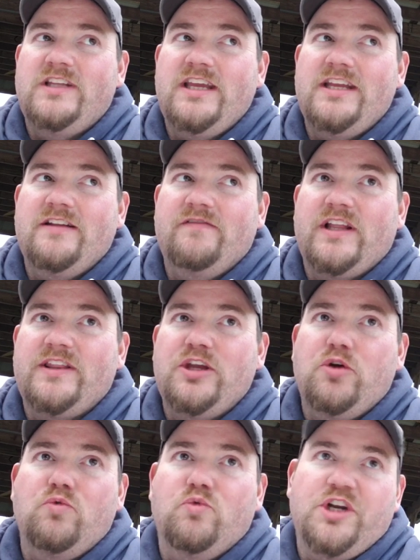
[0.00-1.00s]
end of like
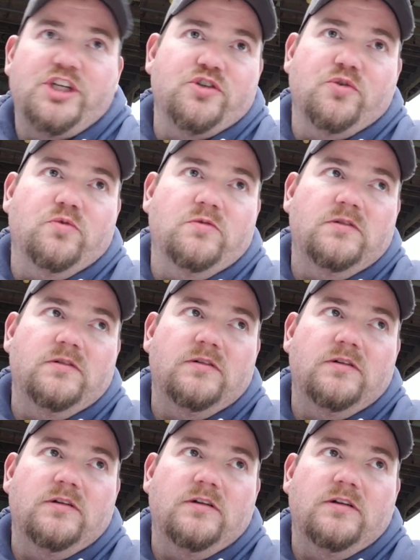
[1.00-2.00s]
the original,
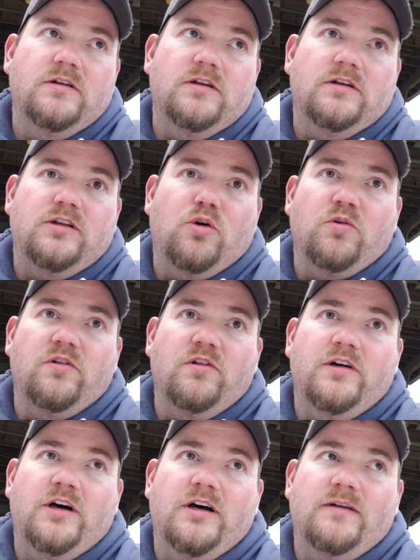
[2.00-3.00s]
or
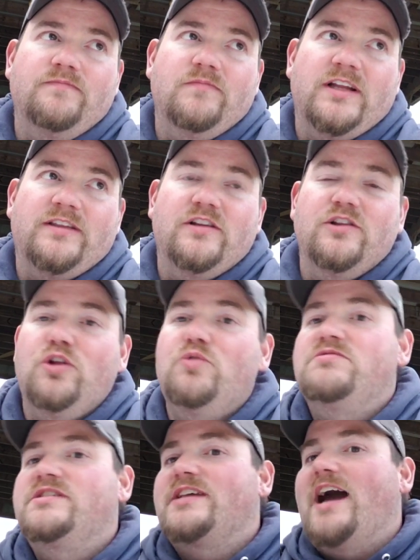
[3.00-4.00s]
like the
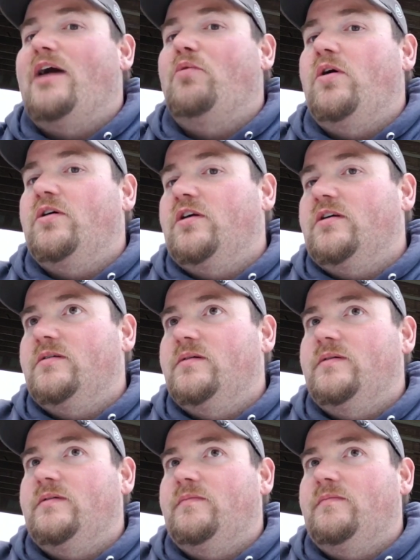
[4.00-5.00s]
Luke Skywalker
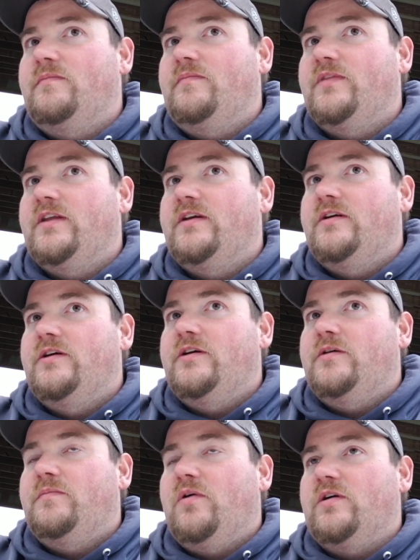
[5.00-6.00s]

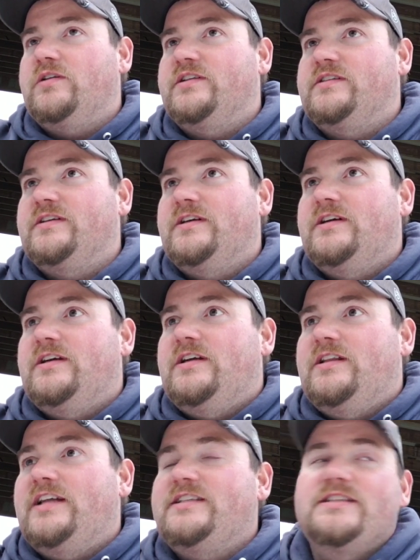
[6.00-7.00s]
part.
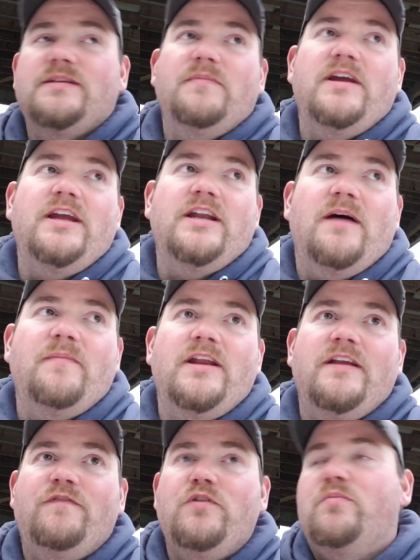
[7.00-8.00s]
That doesn't mean, I
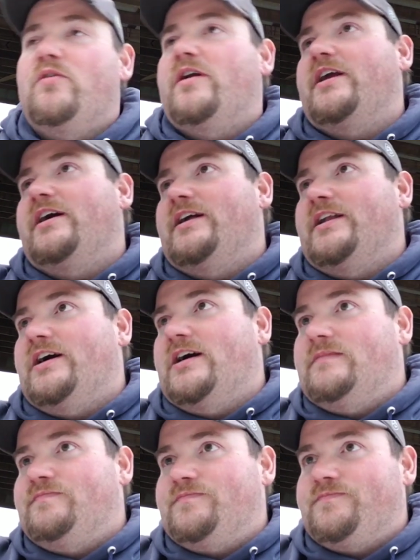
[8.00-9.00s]
mean, if you bring in
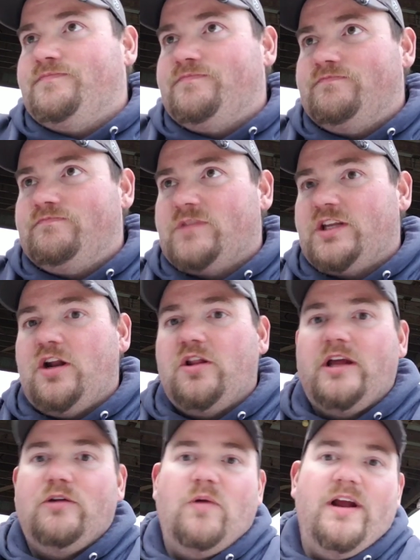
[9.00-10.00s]

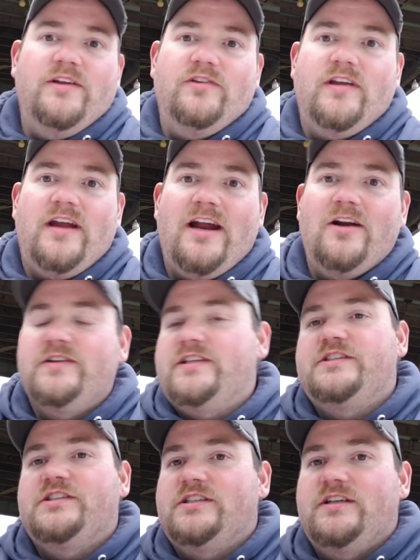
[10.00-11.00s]
like Rey's
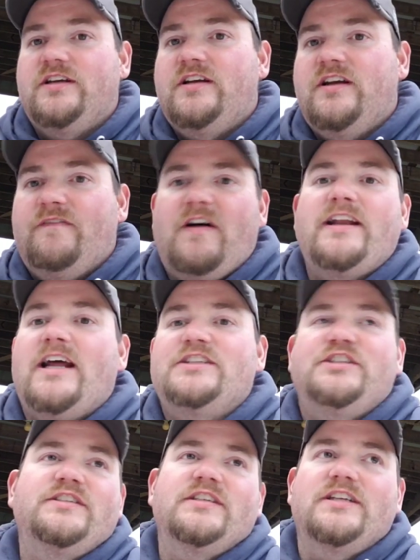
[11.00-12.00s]
heritage and find out
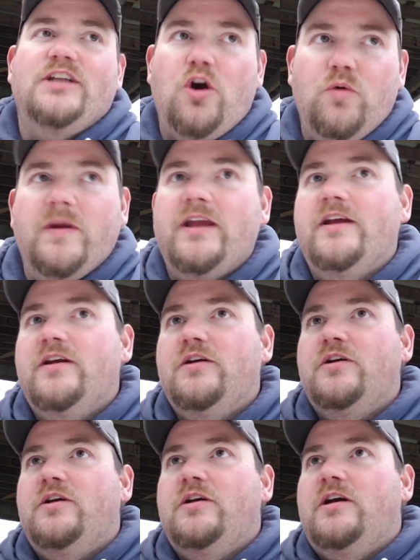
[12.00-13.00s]
she's a Kenobi,
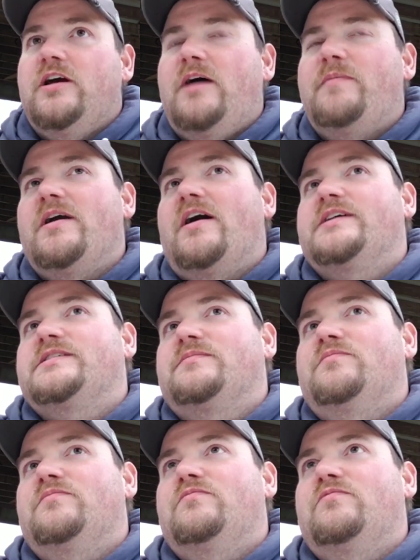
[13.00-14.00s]
that'd be
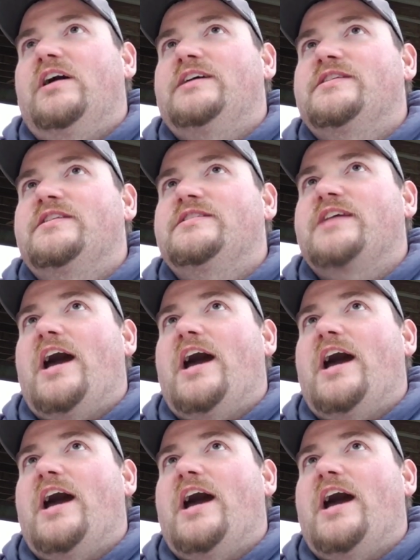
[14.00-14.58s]
awesome. Rise of the